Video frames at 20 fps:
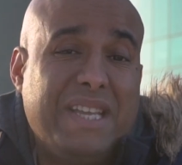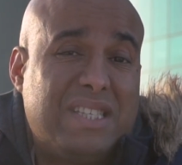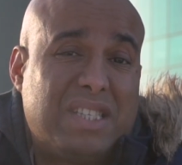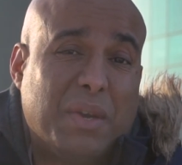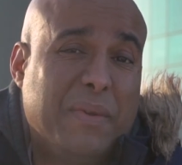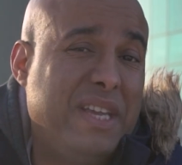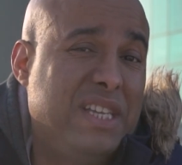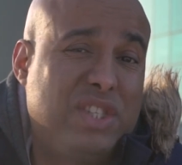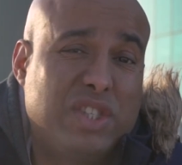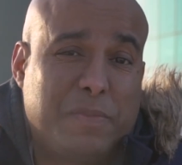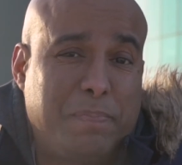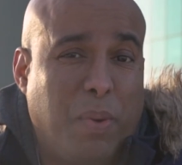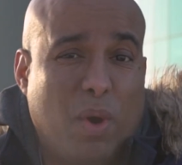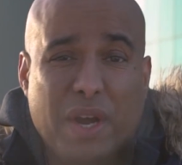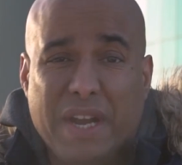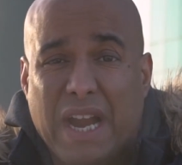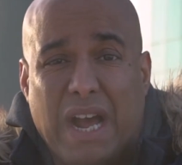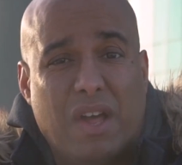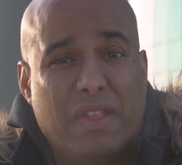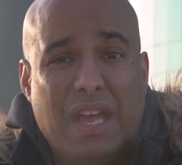So he's just
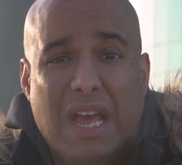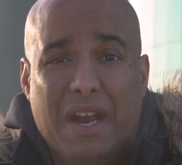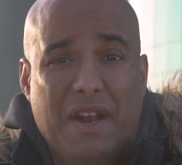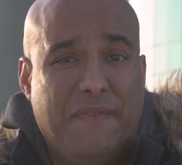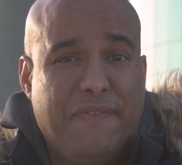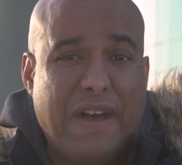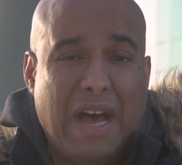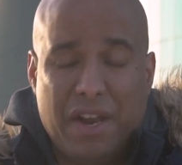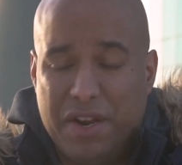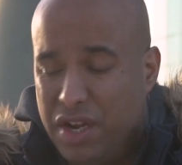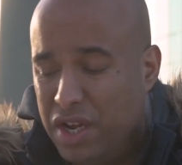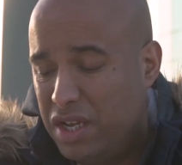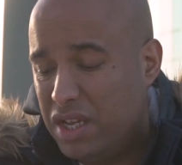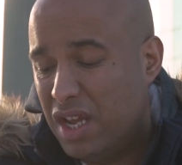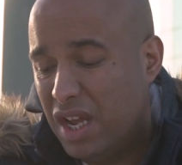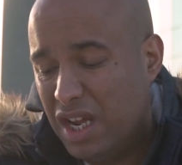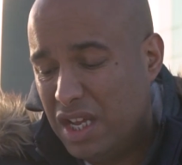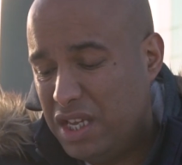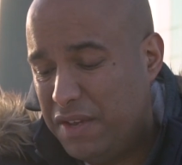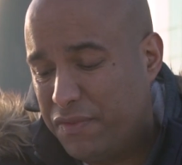pointing out there the fact that
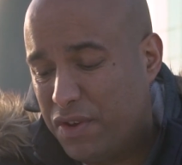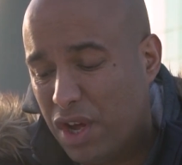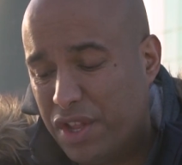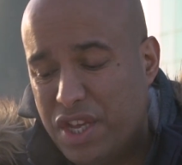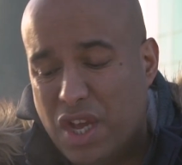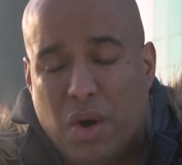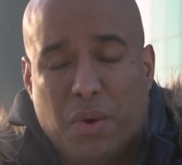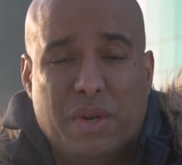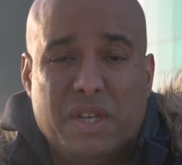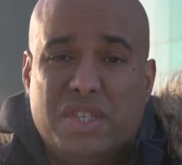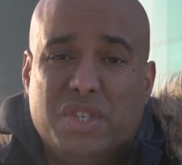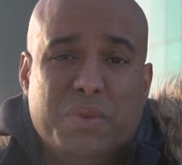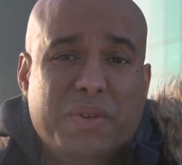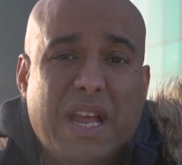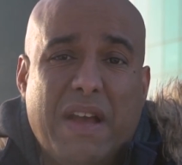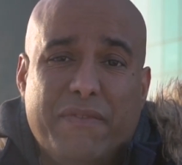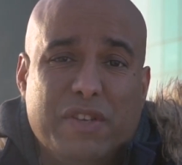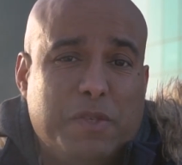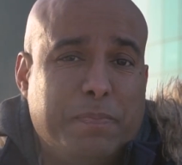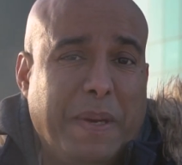you've got the owners who
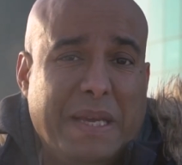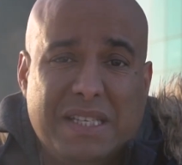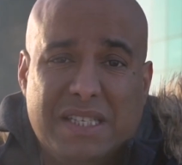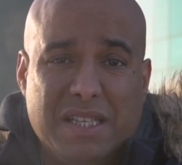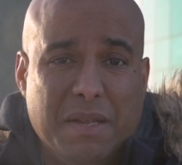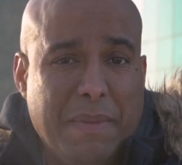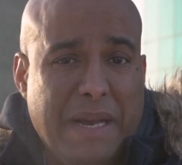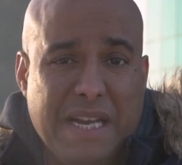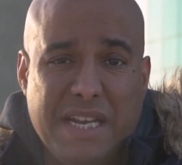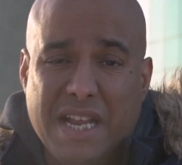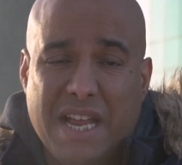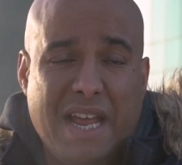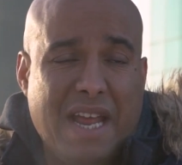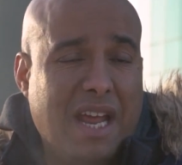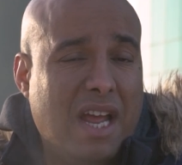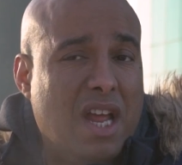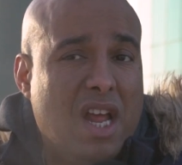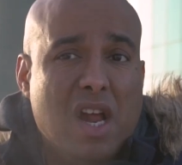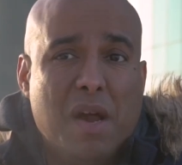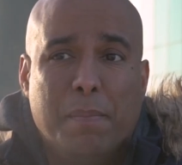never speak to the media
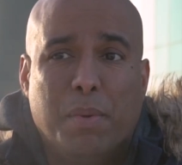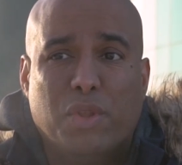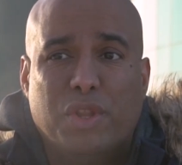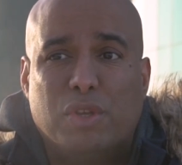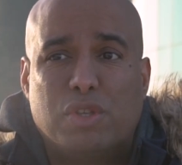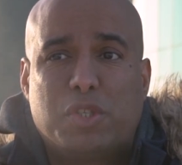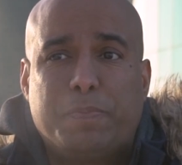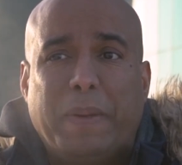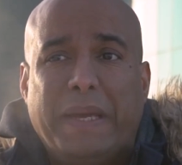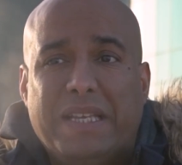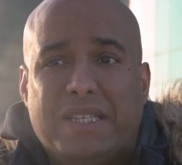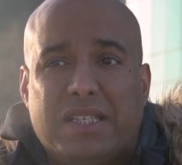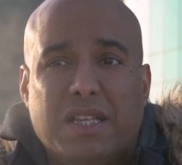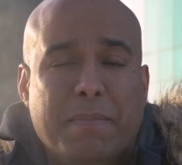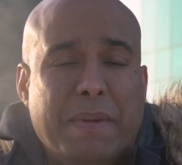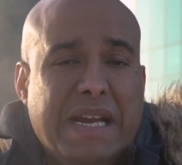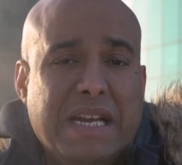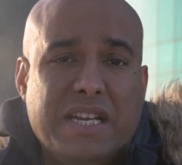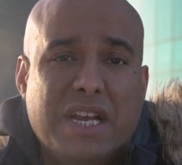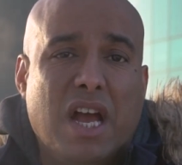here, but they'll speak to
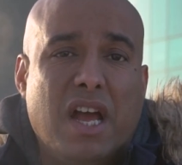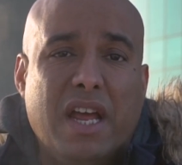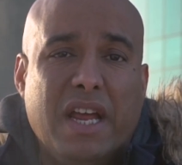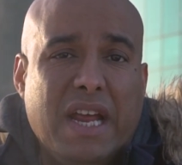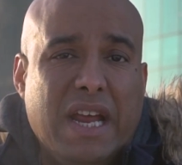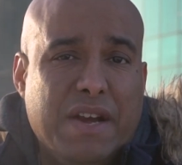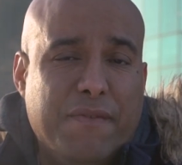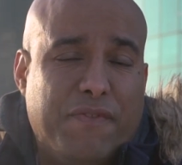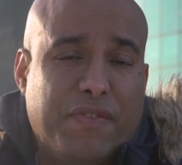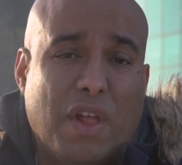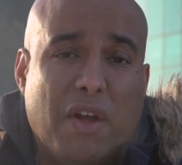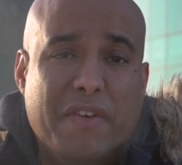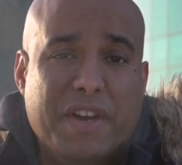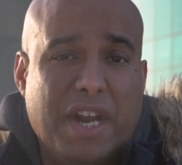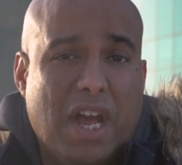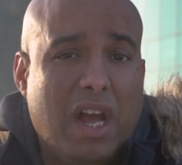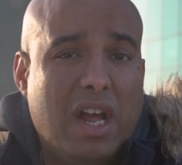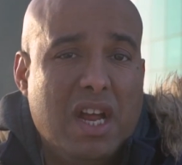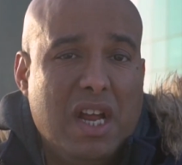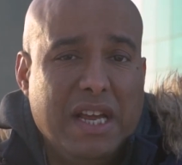the media in
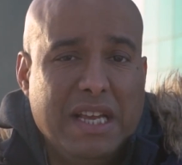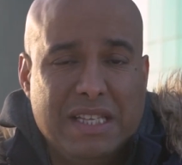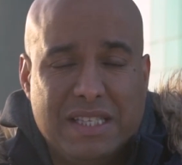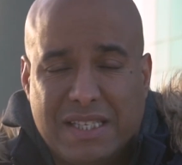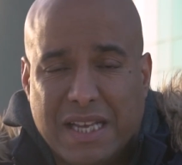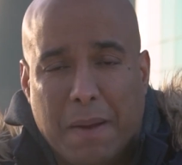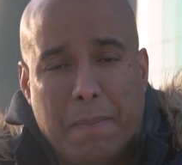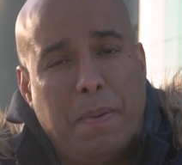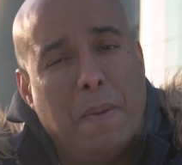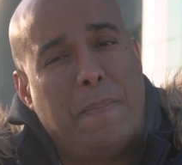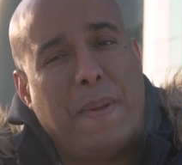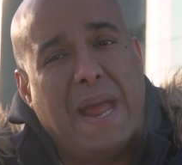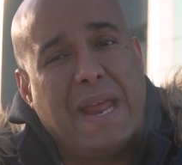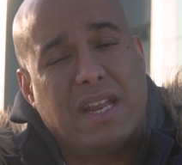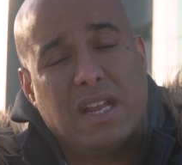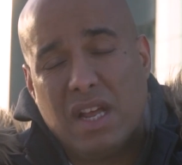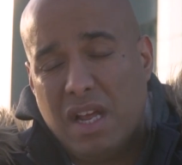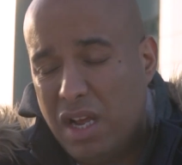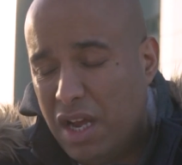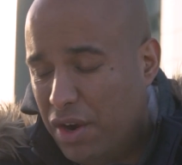Florida, in Tampa
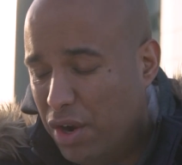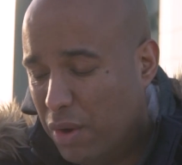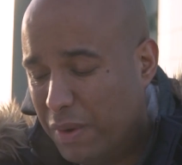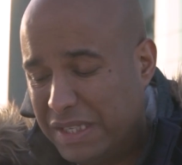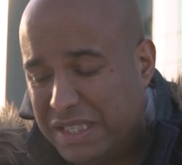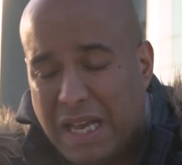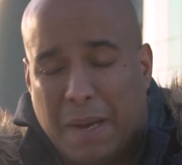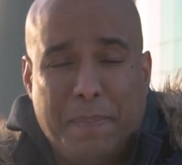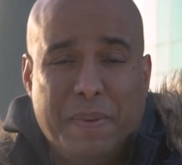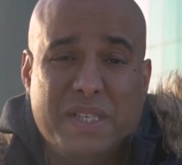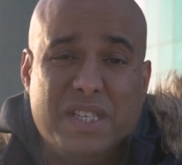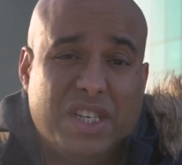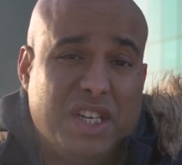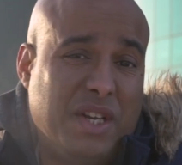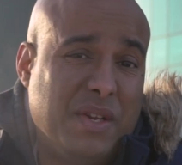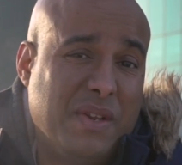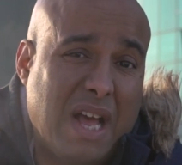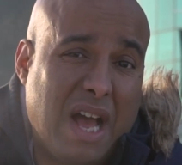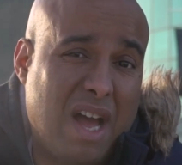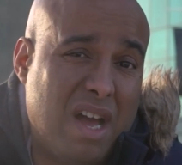Bay, and always happy to
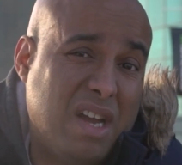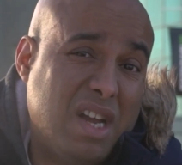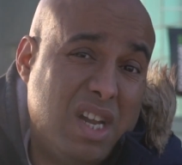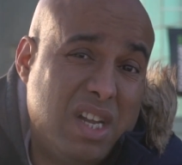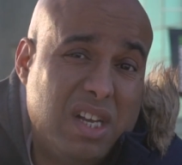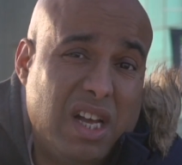do that.